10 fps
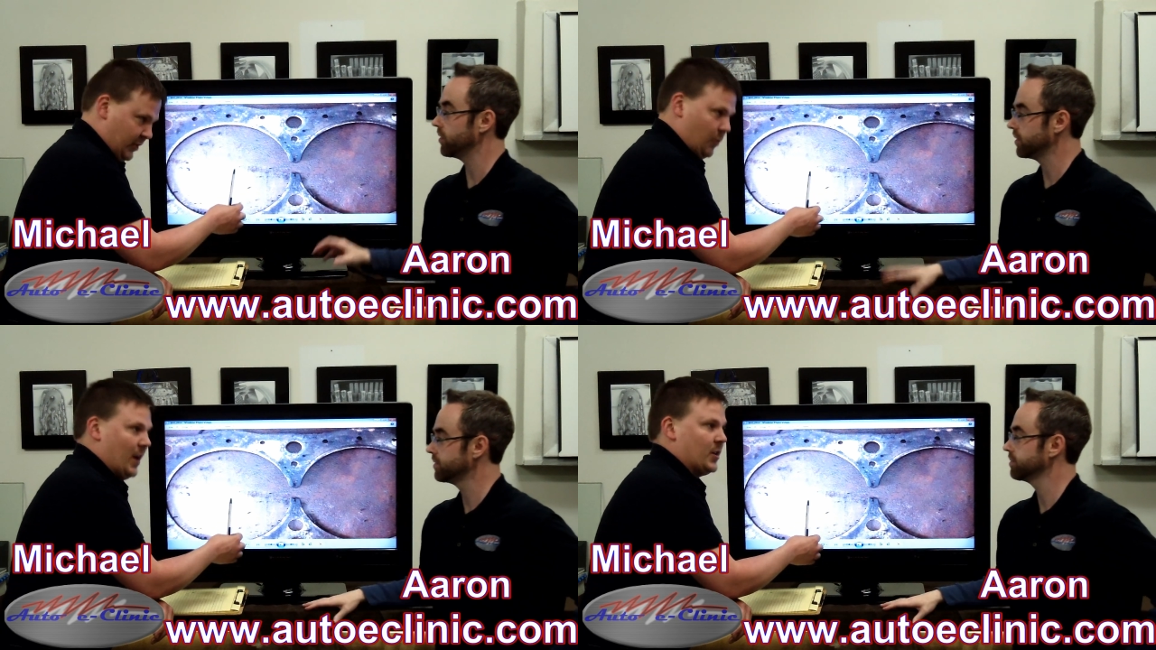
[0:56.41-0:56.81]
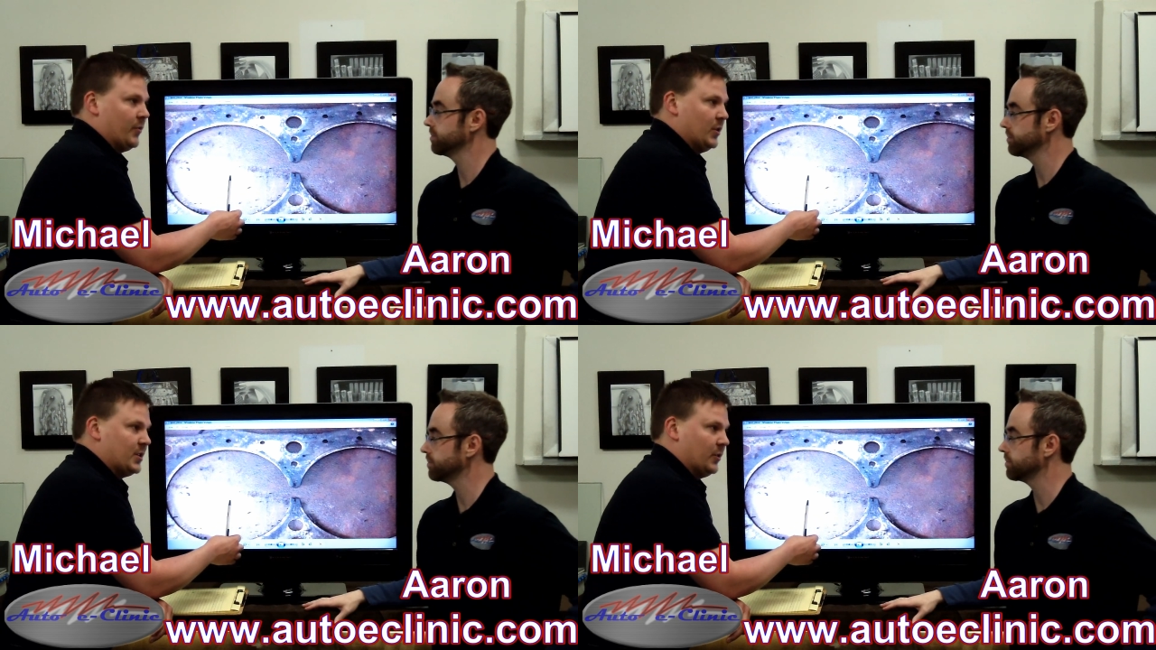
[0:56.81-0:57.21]
Speaker 1: correct
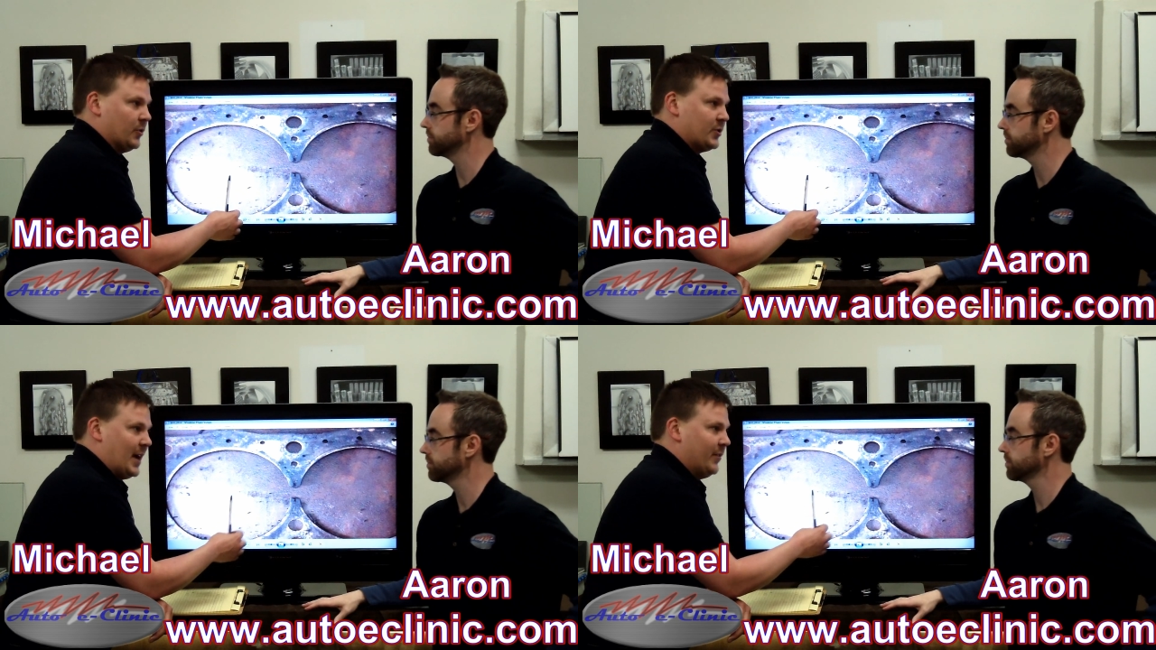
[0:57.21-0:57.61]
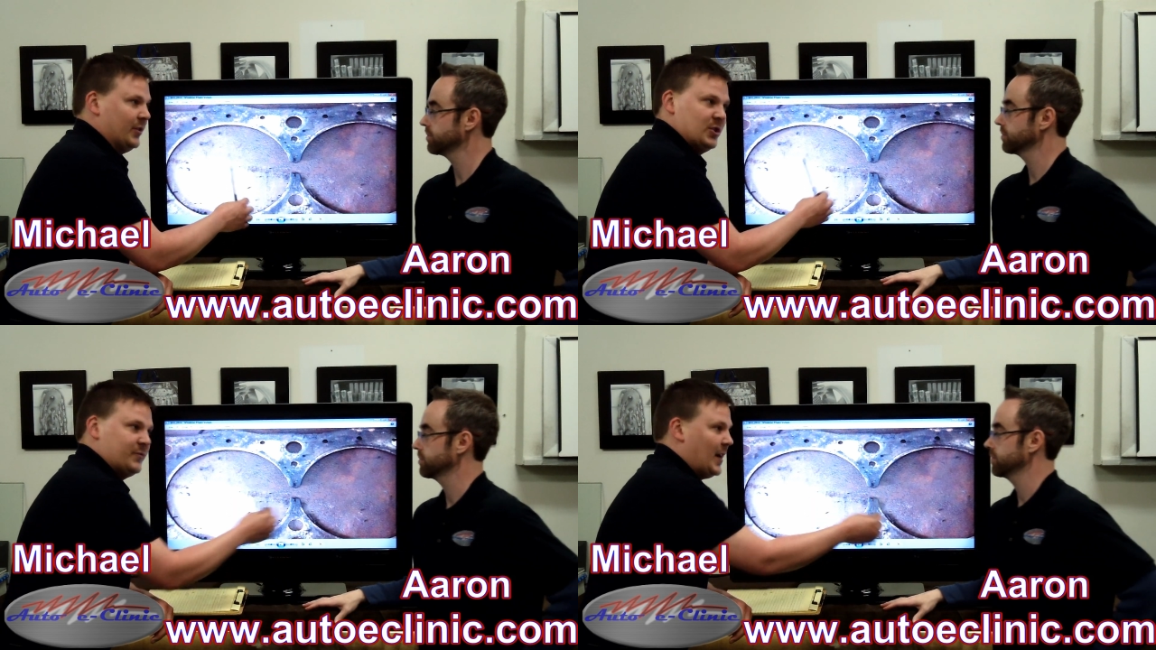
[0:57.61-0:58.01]
over into cylinder
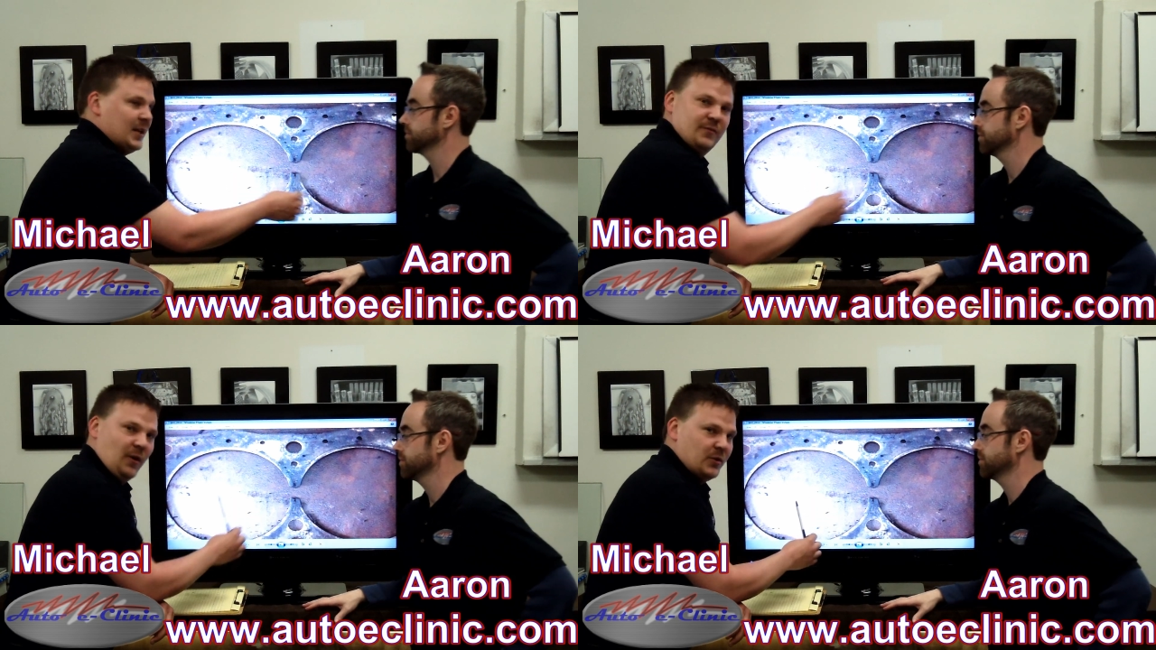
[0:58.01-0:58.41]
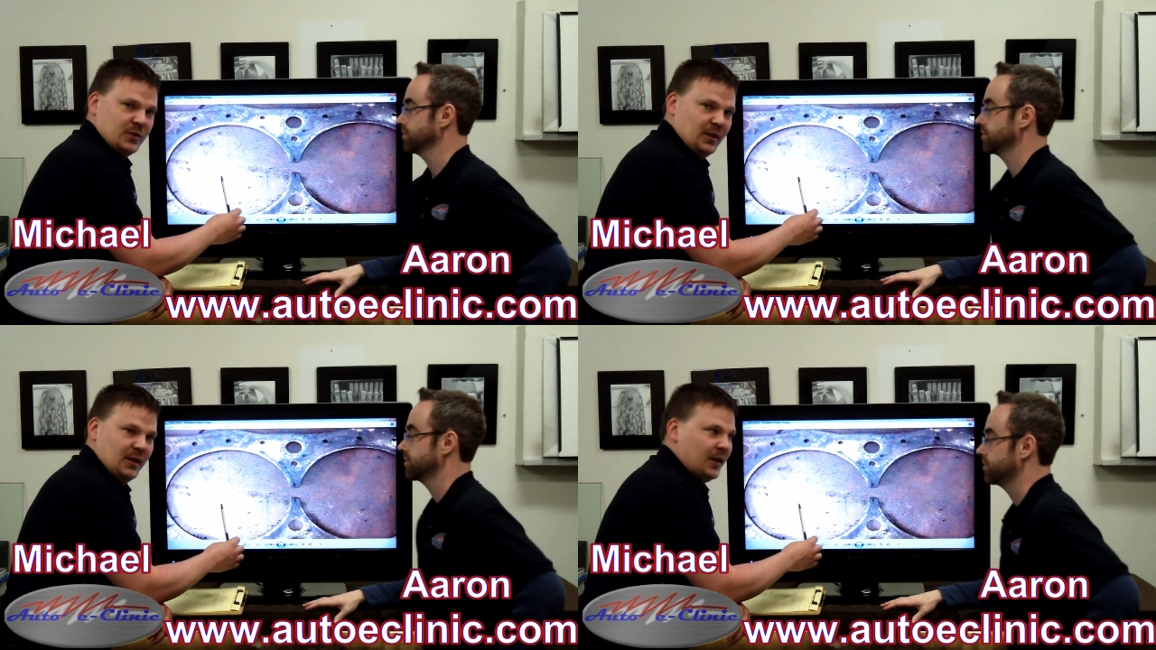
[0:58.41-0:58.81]
7 and just vice
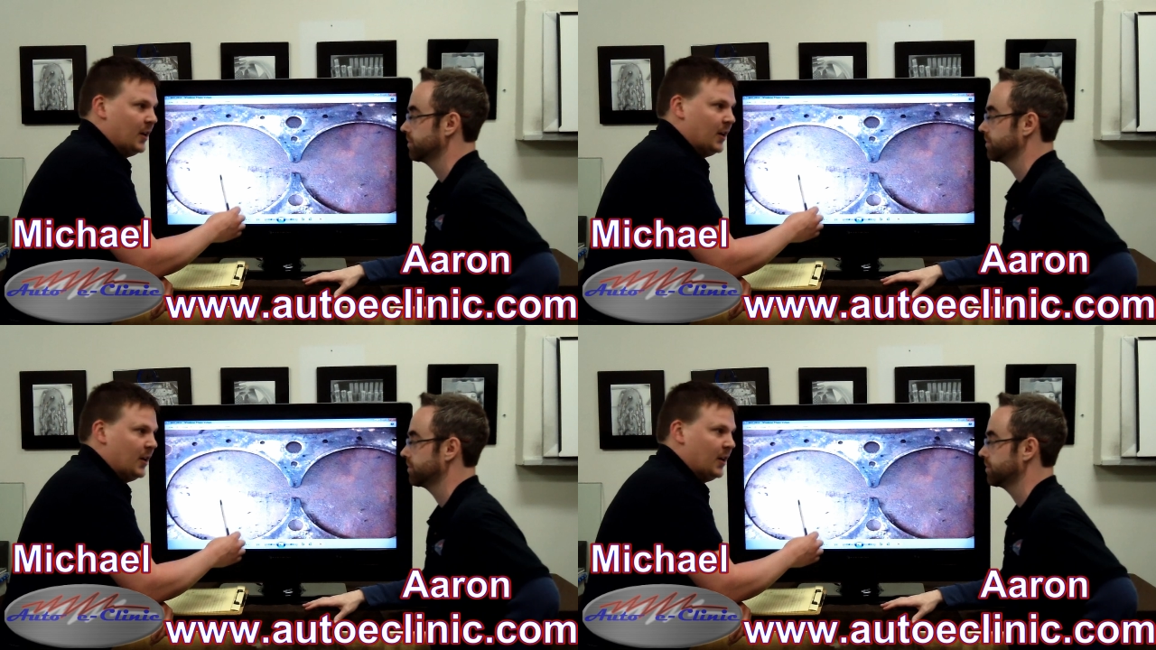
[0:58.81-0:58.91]
versa.